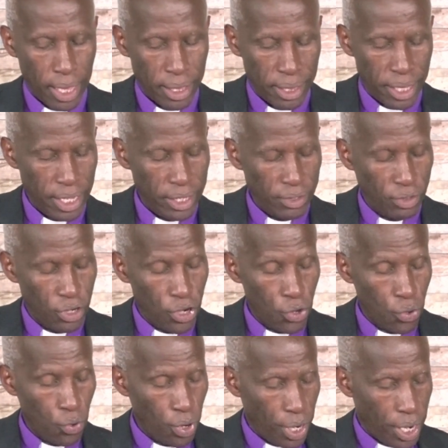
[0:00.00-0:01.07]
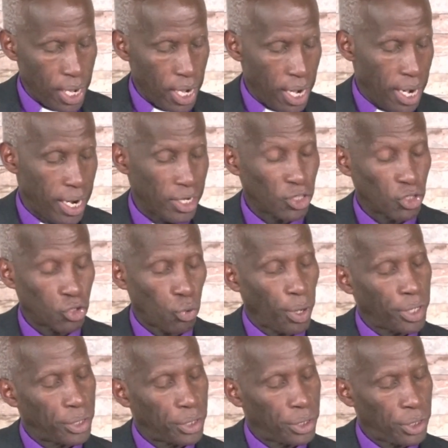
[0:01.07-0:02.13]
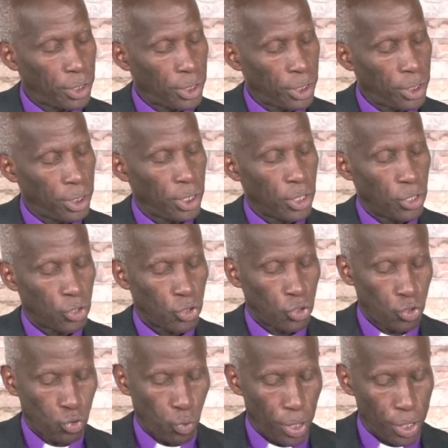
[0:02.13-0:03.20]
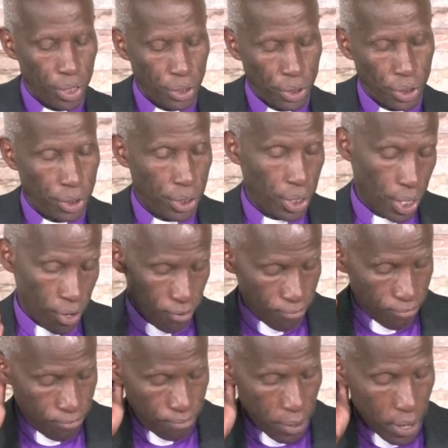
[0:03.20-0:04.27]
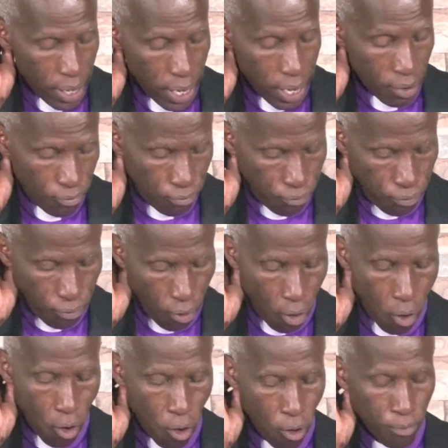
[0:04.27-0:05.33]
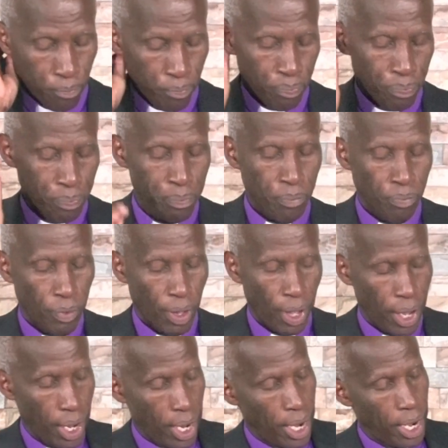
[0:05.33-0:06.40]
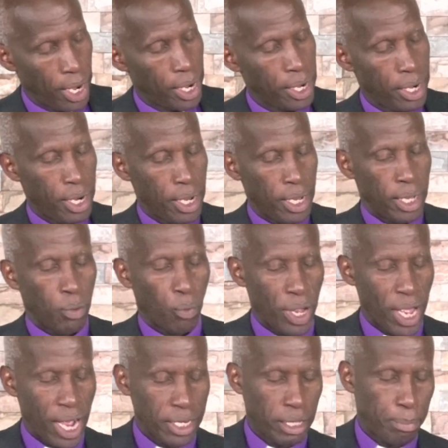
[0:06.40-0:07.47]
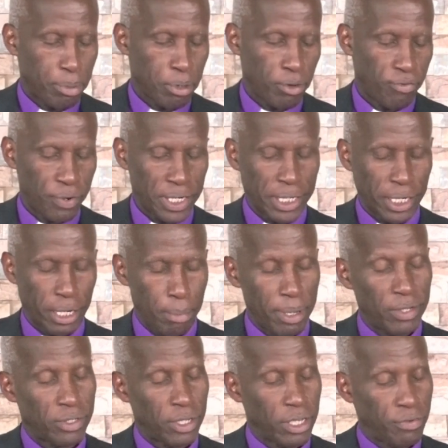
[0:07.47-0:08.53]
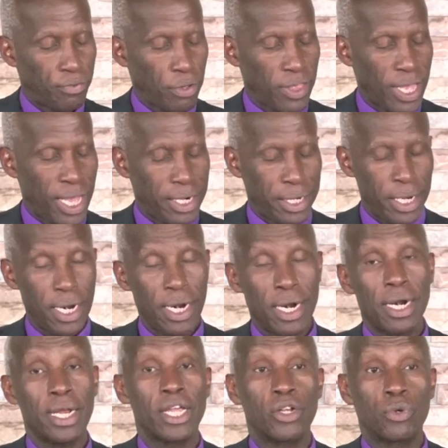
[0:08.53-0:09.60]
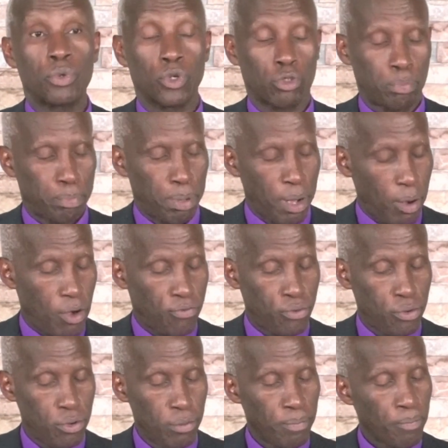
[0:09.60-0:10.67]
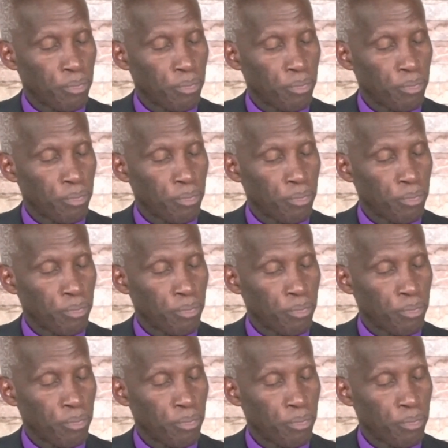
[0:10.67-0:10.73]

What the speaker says: this new year, 2024. And we had the prophetic message for that year. It was powerful,